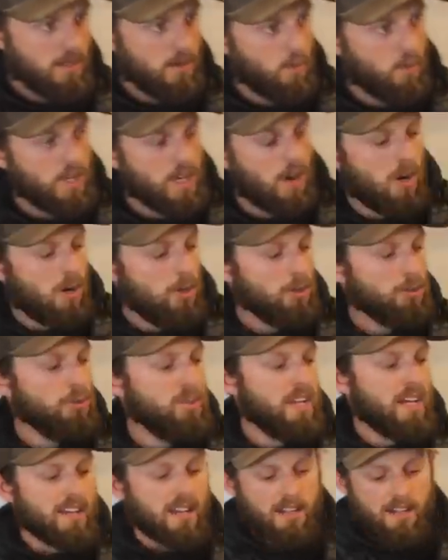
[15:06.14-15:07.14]
we all do
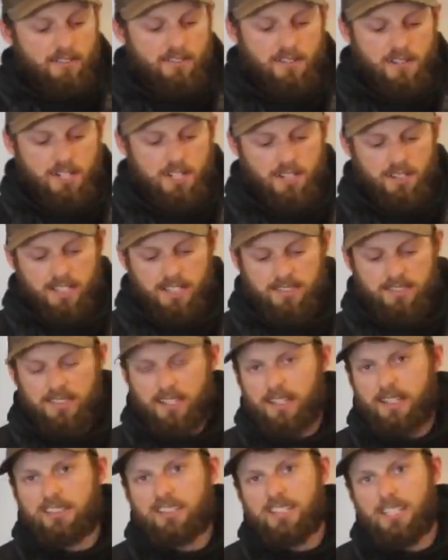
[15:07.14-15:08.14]
that kind of fishing that's
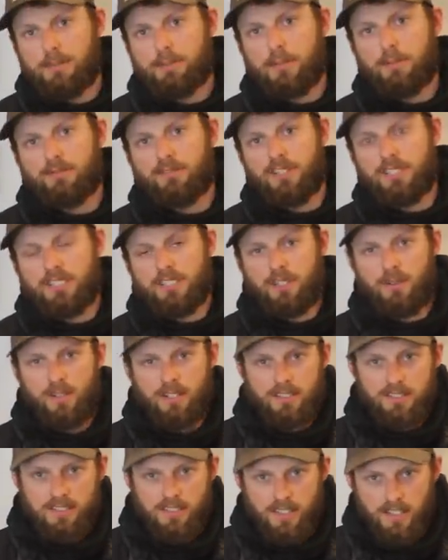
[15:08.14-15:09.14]
like tip up fishing where
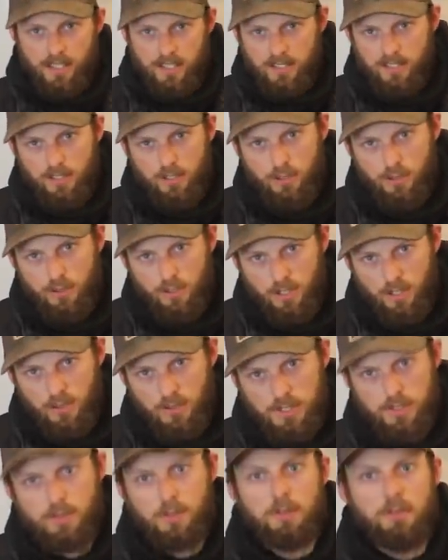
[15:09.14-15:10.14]
it's like who
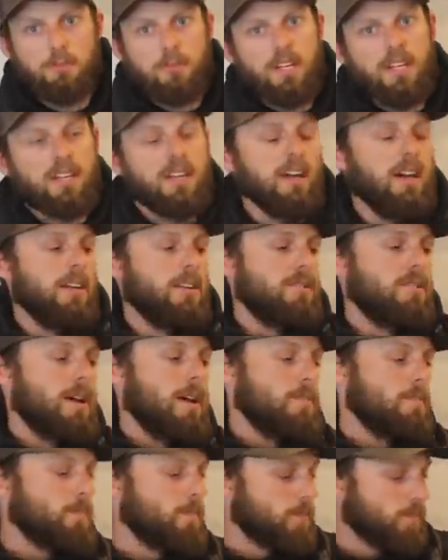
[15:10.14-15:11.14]
knows what we might catch
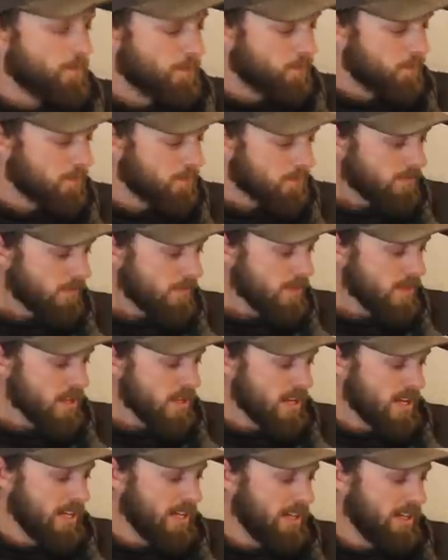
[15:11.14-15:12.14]
right
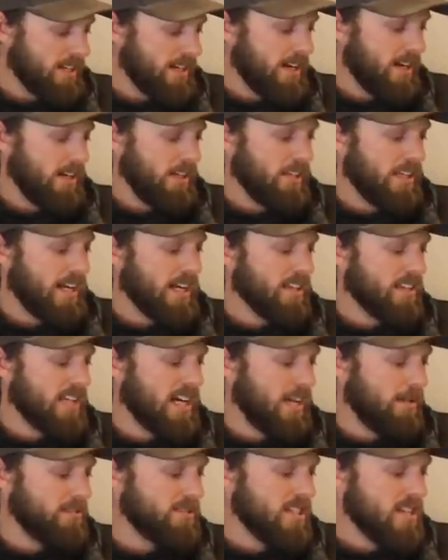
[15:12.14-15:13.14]
and uh, a lot of
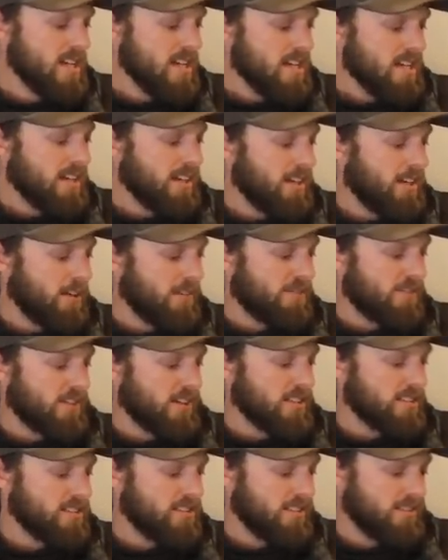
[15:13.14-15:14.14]
times you know for
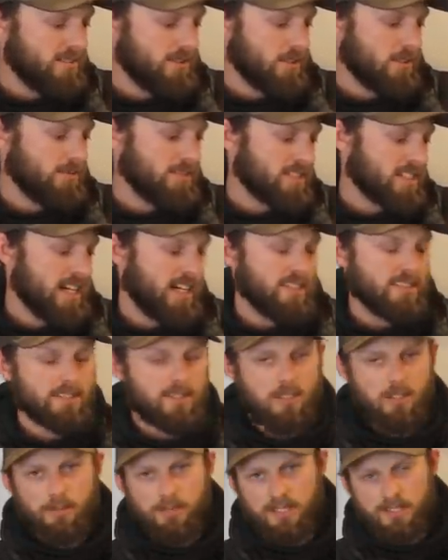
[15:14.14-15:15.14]
us in northern wisconsin
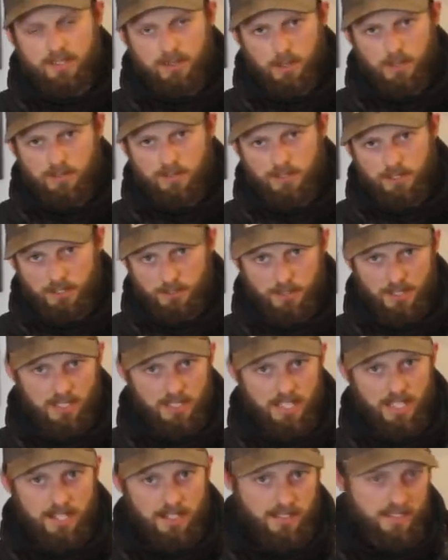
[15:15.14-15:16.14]
northern minnesota if we're doing
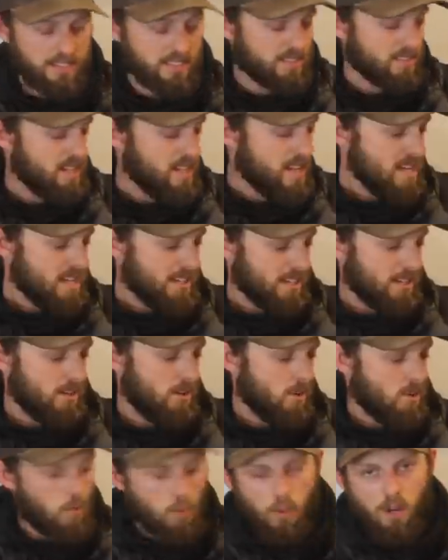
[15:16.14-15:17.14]
a lot of this you
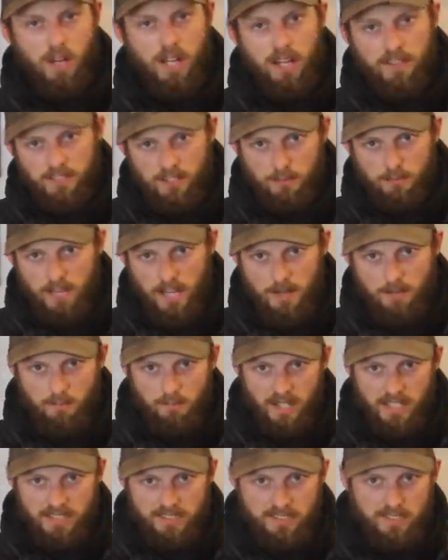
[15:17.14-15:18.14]
know whatever might
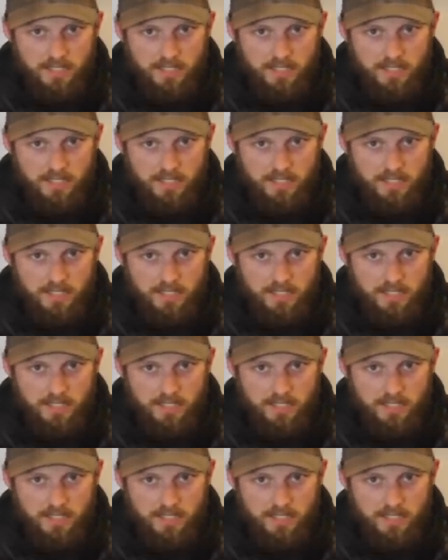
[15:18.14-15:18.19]
bite